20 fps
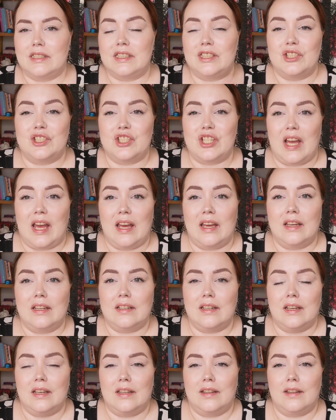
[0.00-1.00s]
to
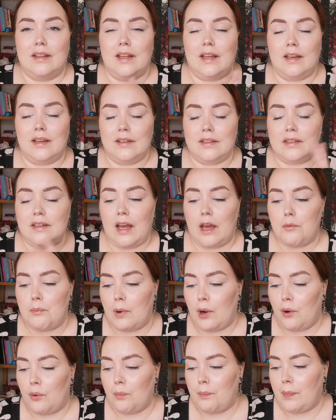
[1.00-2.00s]
shade in the
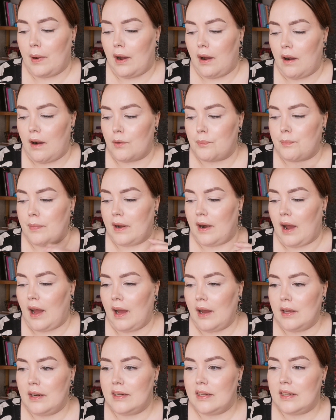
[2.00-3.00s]
demo part, but
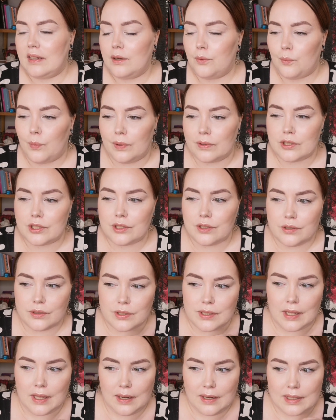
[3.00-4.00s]
I didn't want to
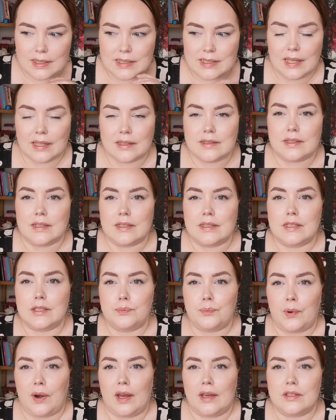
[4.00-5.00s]
use any setting
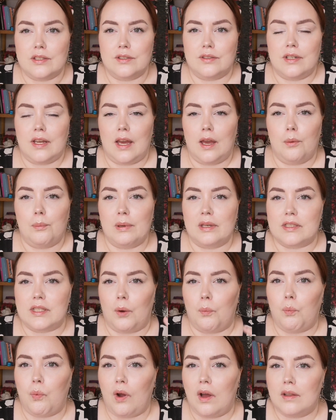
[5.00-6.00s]
spray today because
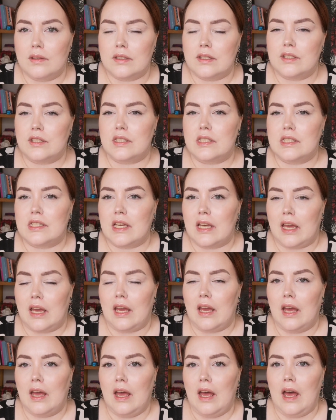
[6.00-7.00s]
I want to
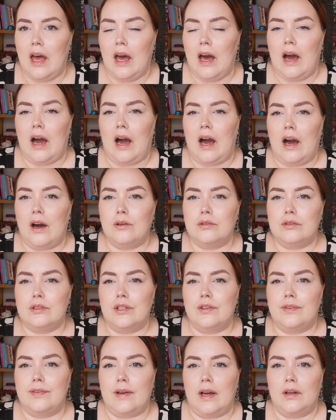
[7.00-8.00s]
see how
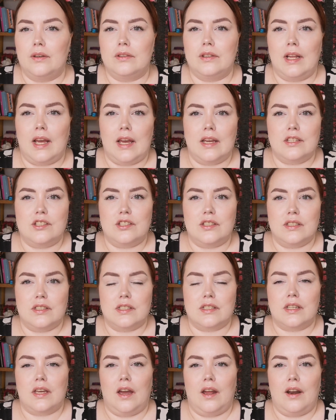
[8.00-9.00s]
the
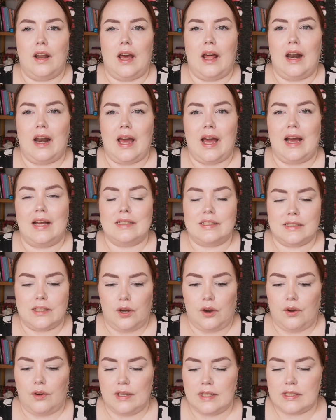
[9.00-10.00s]
foundation's gonna last
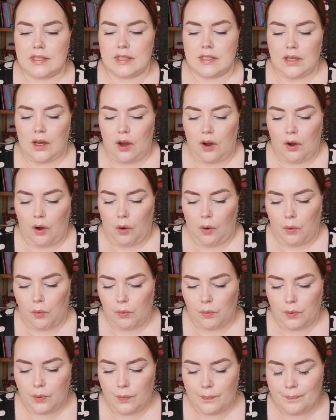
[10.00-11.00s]
on its
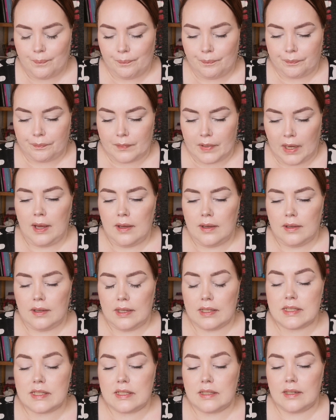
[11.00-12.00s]
own. Well,
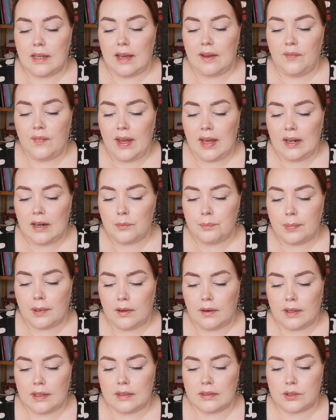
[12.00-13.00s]
it's
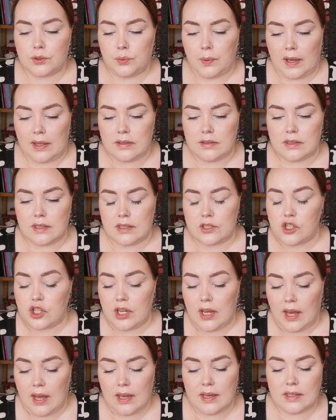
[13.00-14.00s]
available in 20
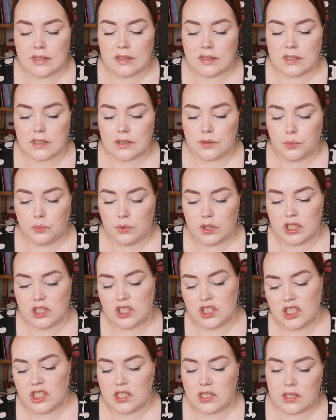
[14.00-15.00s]
shades,
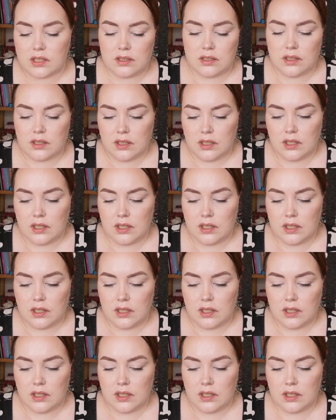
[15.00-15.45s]
which is,